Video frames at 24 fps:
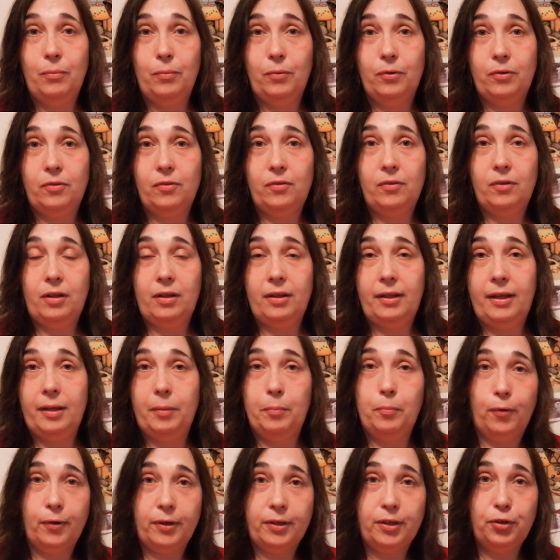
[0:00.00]
was uh,
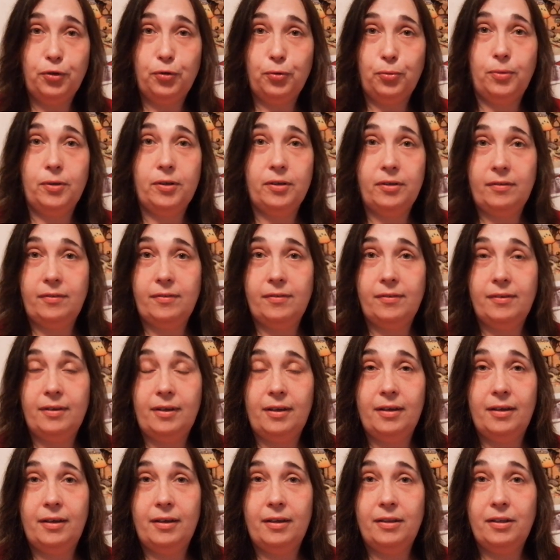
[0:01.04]
like pointed towards
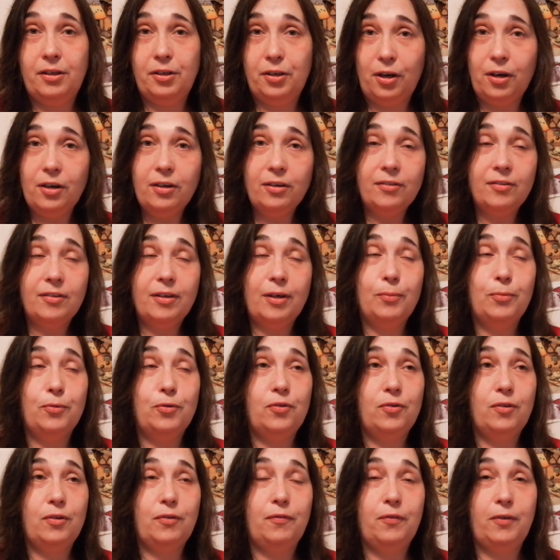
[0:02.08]
uh, the dogs. I
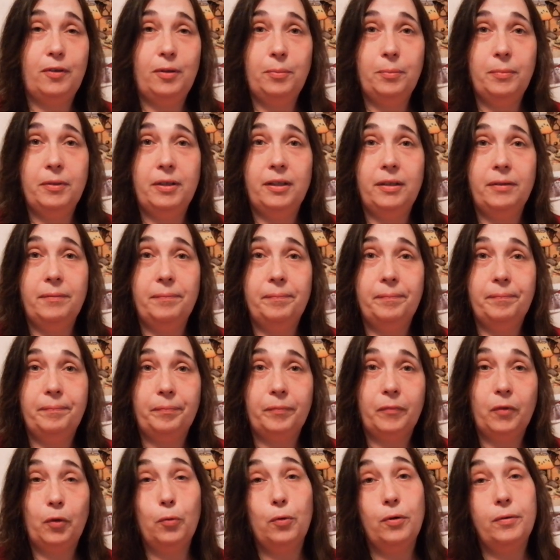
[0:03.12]
was filming,
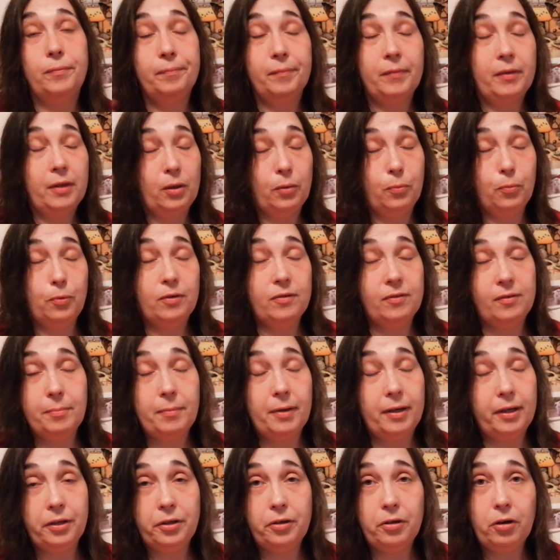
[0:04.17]
or it was
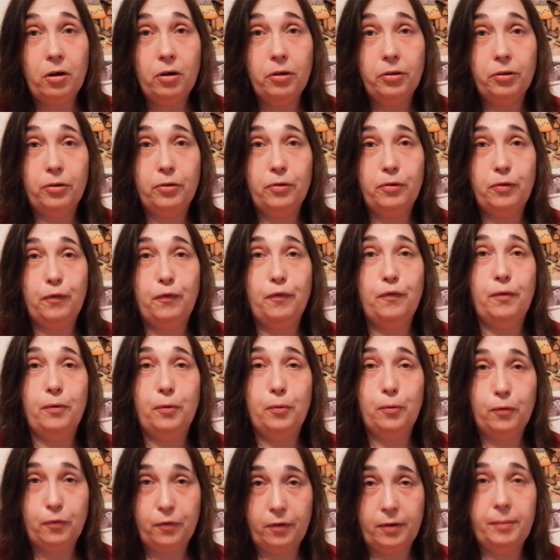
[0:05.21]
my daughter
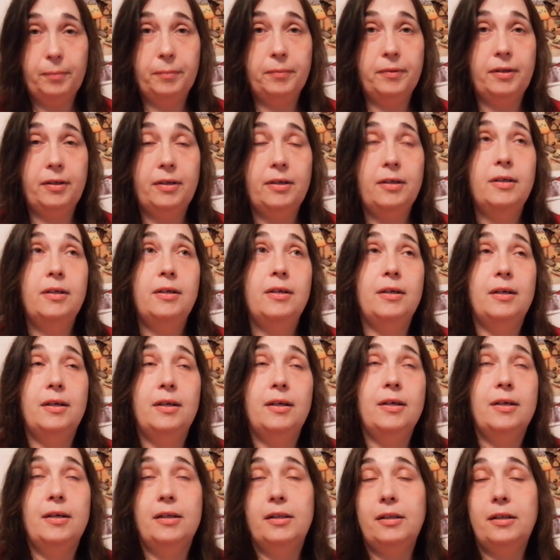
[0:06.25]
who, filmed
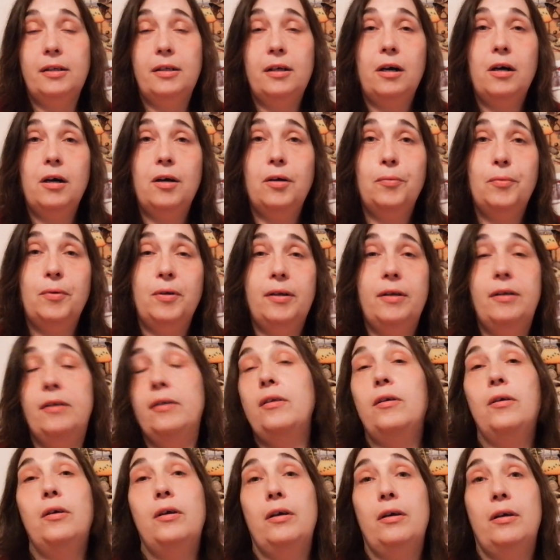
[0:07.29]
the dog when
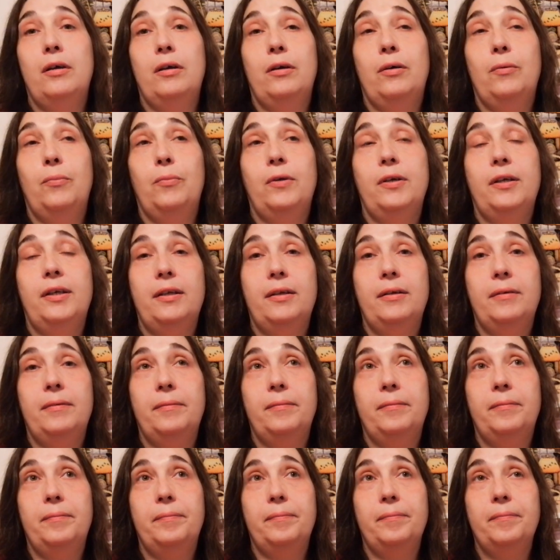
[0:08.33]
uh, when
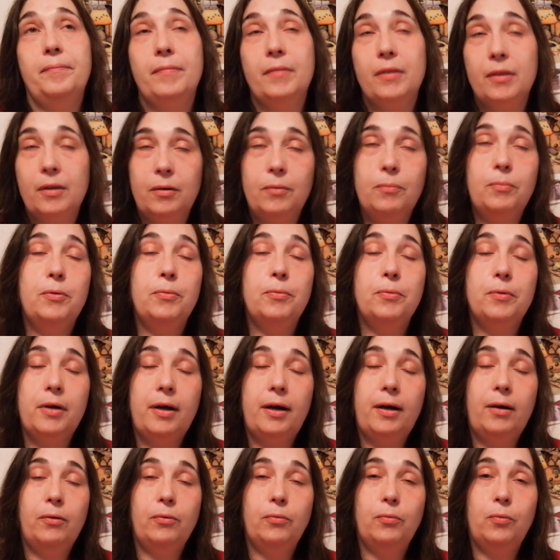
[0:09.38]
we were
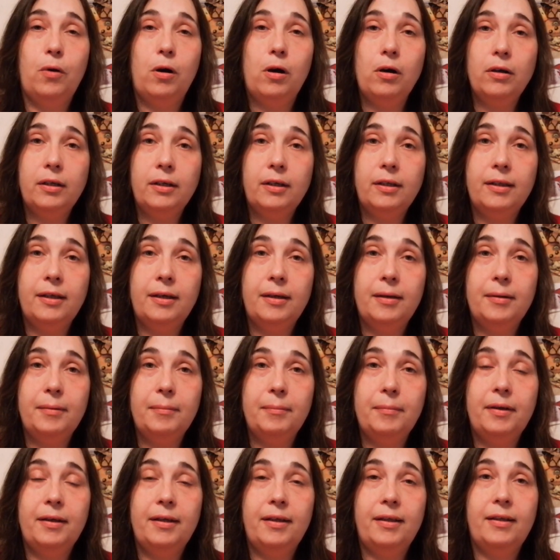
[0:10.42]
out walking
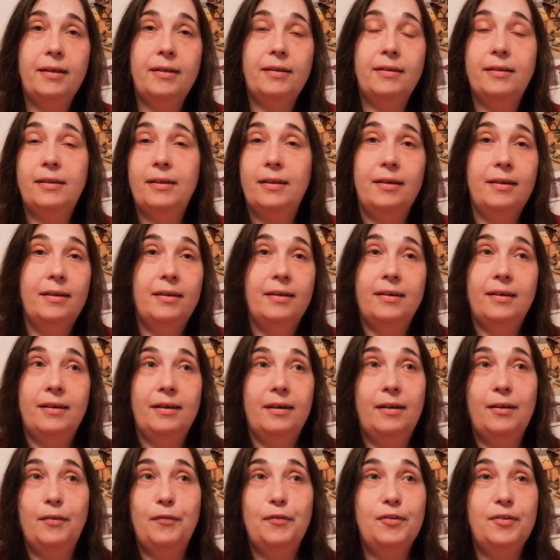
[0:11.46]
them, and
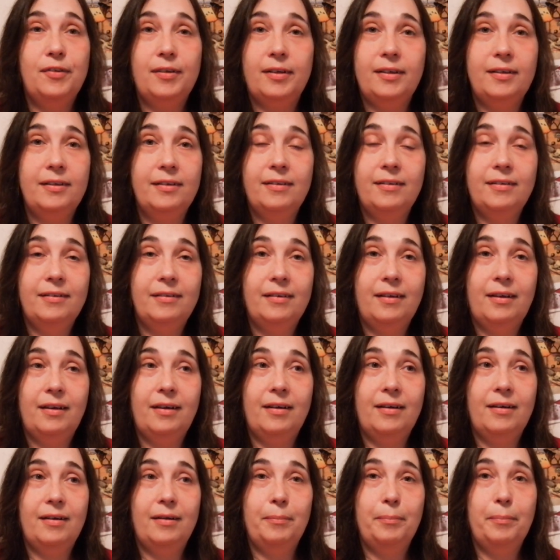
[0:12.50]
all of a sudden
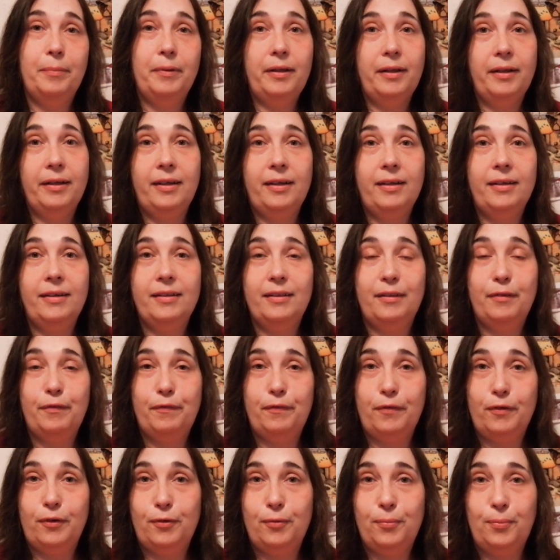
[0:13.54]
uh, Billy, the
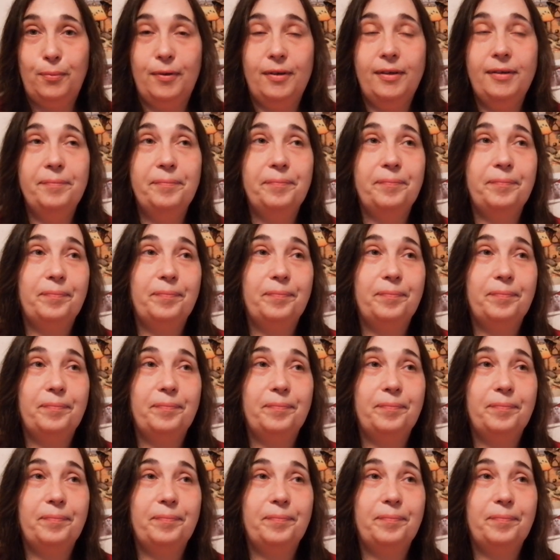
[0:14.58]
first one,